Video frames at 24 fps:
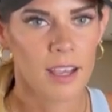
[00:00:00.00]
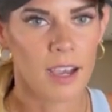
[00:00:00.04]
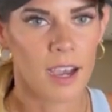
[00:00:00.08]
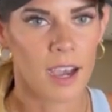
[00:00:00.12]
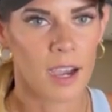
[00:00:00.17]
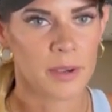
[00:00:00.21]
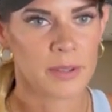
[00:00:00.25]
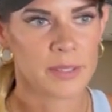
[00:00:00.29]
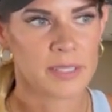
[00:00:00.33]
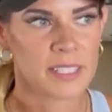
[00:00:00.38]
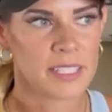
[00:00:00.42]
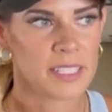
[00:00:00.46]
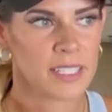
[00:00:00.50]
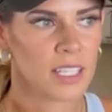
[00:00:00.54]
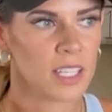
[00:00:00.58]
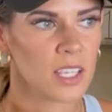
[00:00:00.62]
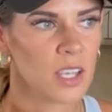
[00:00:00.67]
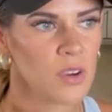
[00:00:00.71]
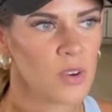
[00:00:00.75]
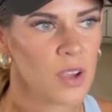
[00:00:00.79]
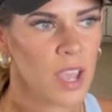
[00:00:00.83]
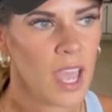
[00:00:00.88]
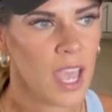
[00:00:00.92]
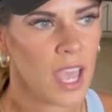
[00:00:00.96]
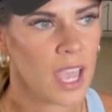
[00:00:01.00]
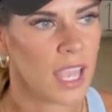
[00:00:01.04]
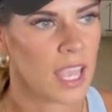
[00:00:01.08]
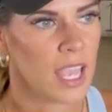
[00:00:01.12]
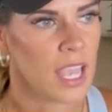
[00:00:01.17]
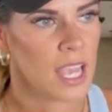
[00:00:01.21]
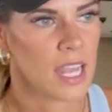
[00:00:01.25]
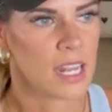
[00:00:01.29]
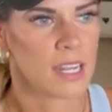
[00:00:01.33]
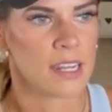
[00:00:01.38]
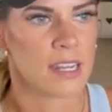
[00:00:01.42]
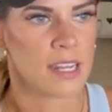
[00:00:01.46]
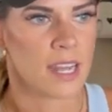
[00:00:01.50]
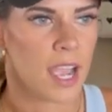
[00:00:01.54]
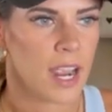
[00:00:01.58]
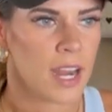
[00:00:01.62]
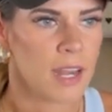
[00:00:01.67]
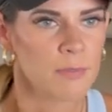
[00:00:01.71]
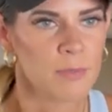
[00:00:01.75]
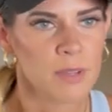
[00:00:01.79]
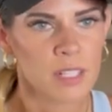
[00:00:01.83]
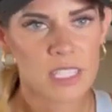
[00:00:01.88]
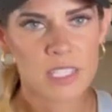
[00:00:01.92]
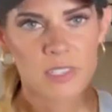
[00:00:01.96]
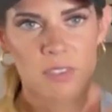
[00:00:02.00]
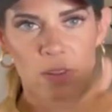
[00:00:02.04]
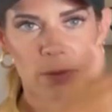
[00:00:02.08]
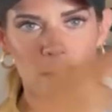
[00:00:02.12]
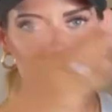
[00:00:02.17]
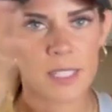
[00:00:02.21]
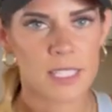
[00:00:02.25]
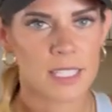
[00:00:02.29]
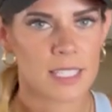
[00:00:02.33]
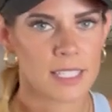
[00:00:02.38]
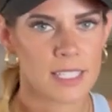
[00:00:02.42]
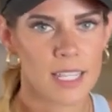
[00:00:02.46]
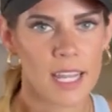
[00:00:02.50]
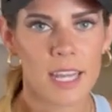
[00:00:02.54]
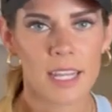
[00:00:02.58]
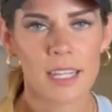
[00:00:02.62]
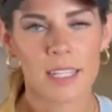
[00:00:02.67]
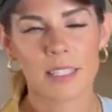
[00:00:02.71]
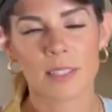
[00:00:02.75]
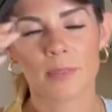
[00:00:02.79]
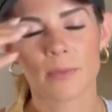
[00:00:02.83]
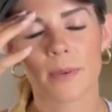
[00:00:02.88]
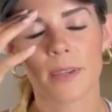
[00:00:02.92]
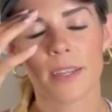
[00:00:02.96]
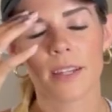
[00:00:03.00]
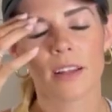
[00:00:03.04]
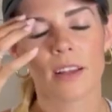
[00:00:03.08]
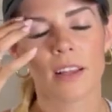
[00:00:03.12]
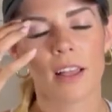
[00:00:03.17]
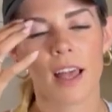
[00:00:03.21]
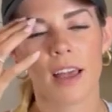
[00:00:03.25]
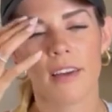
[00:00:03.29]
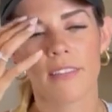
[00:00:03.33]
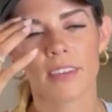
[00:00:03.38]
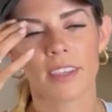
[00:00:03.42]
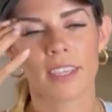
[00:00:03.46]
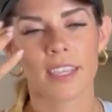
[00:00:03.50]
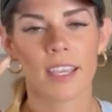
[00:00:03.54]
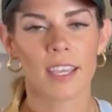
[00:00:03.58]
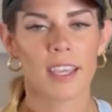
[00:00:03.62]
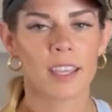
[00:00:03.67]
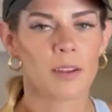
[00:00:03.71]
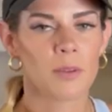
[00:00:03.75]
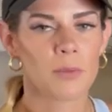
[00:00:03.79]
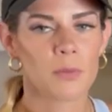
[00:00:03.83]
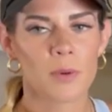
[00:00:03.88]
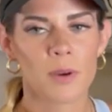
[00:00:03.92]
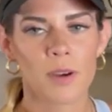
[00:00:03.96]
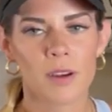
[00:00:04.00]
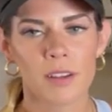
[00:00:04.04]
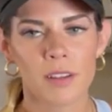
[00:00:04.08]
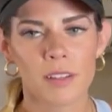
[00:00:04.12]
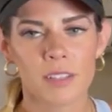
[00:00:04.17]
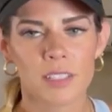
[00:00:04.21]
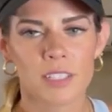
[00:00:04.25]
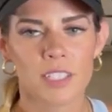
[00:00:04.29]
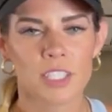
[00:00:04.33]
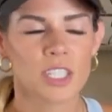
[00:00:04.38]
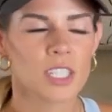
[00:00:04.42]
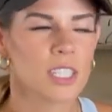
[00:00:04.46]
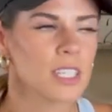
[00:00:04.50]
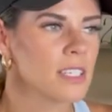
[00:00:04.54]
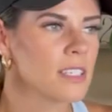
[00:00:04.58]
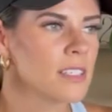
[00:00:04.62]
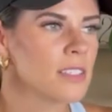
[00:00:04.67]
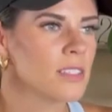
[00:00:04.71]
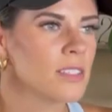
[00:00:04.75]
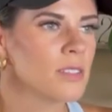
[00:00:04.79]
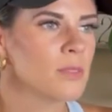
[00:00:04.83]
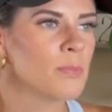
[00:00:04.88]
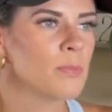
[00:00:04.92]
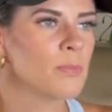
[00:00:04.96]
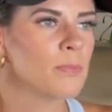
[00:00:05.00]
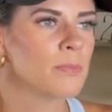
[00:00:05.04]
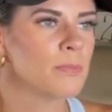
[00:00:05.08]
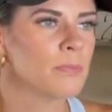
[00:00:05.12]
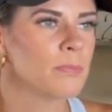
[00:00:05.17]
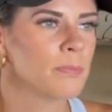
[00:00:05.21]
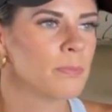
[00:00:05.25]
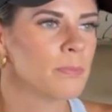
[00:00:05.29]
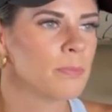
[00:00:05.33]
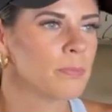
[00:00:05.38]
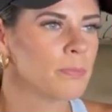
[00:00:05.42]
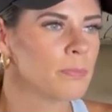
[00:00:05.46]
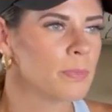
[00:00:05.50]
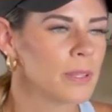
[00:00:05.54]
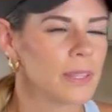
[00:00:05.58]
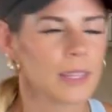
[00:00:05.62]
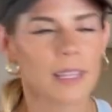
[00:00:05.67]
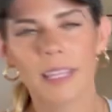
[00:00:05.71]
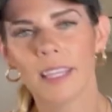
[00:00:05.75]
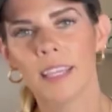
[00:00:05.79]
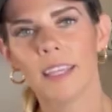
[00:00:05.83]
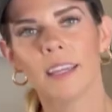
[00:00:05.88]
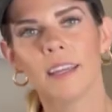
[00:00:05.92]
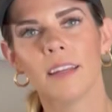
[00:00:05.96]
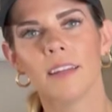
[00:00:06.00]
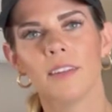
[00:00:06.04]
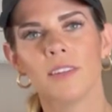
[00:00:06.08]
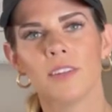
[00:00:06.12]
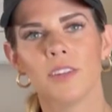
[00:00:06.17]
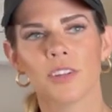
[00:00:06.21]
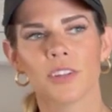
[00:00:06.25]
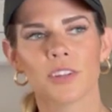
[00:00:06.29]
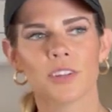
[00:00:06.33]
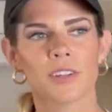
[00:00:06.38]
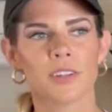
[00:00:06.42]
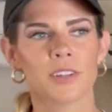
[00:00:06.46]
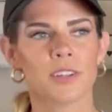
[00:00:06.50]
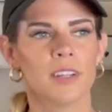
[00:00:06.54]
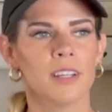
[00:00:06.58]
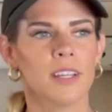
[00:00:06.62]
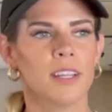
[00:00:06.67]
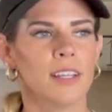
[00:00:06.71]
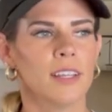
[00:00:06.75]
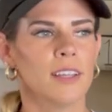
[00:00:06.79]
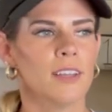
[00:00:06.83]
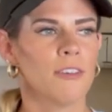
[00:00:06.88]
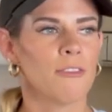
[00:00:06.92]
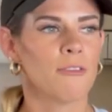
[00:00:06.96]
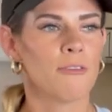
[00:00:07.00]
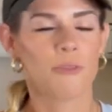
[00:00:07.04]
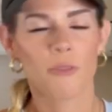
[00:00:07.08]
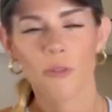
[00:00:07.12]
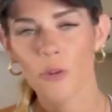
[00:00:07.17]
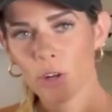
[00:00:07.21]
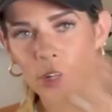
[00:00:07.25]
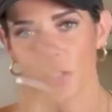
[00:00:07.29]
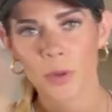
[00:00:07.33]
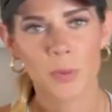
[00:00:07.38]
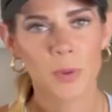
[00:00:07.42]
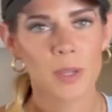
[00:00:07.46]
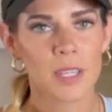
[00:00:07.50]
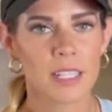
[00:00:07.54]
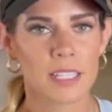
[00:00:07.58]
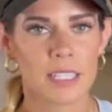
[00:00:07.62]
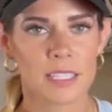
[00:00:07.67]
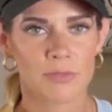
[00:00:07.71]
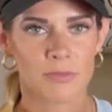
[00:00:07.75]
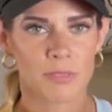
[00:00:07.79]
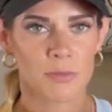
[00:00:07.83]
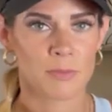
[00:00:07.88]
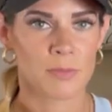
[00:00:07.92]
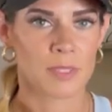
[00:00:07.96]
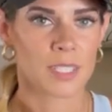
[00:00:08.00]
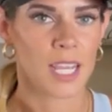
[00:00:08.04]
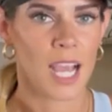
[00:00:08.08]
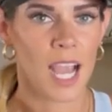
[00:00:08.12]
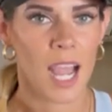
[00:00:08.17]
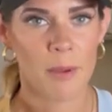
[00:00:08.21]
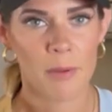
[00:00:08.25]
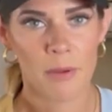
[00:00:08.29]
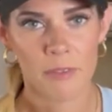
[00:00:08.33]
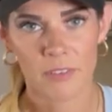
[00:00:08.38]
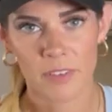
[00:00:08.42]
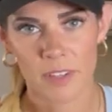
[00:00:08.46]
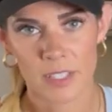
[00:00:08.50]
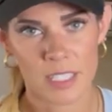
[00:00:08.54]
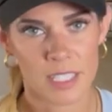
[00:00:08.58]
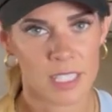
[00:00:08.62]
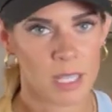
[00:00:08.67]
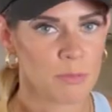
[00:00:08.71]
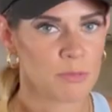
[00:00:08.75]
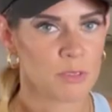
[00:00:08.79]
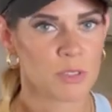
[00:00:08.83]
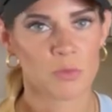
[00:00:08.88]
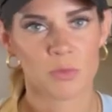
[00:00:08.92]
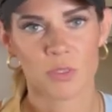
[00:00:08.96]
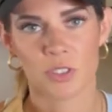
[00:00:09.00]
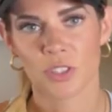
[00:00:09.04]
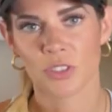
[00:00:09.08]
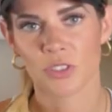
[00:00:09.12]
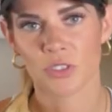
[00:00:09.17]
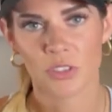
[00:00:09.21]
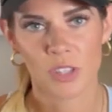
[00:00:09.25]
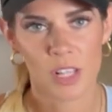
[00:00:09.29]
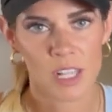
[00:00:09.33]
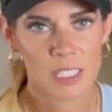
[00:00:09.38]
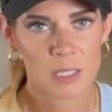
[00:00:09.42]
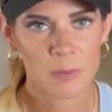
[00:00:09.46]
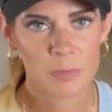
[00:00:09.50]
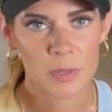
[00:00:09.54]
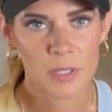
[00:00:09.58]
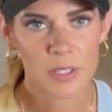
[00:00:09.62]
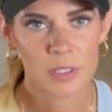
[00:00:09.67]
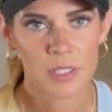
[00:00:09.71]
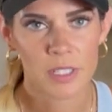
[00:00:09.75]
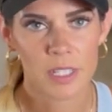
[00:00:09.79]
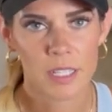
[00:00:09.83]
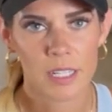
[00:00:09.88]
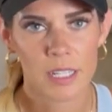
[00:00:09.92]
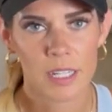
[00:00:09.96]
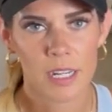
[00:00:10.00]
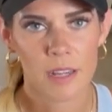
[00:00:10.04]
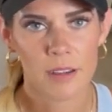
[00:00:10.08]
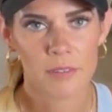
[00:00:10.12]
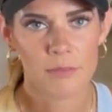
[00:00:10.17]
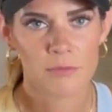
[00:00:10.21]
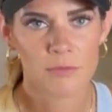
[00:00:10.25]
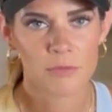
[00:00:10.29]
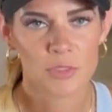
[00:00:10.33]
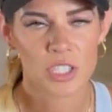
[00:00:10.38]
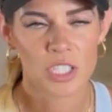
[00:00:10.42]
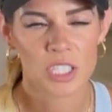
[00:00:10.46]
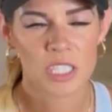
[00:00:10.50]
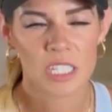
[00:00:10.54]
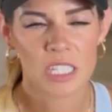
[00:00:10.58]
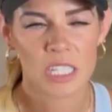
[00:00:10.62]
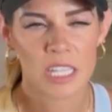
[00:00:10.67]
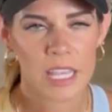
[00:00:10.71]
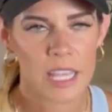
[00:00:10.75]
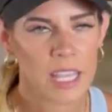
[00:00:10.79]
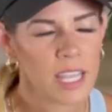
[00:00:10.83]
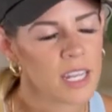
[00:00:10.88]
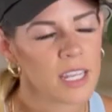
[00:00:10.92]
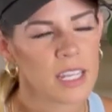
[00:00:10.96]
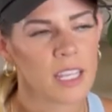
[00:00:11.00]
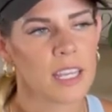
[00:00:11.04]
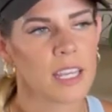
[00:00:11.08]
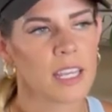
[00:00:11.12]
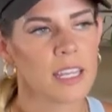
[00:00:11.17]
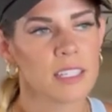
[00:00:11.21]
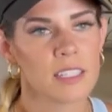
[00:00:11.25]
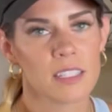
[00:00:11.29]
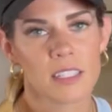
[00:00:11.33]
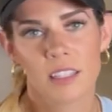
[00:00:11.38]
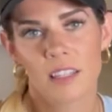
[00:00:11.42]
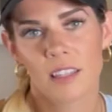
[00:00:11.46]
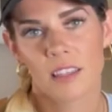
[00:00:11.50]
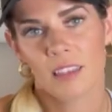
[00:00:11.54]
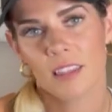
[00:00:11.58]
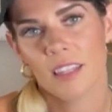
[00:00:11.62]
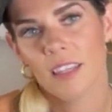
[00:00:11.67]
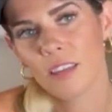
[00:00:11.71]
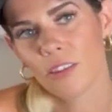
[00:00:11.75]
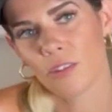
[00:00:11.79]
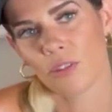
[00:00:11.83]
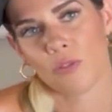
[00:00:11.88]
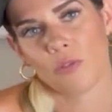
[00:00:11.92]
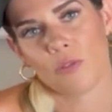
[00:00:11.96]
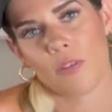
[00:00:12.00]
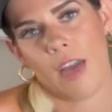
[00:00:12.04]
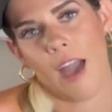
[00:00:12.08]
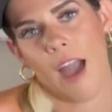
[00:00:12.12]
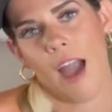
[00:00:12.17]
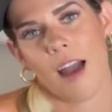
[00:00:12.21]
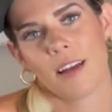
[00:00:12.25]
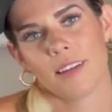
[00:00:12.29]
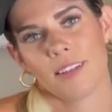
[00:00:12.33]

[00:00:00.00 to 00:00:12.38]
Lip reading: I was thinking, okay, 9 months from this date is when I'll have a kid. Well, geez, you plan your 40 weeks from time of conception, which is your last period, and I'm just an idiot and didn't think through that.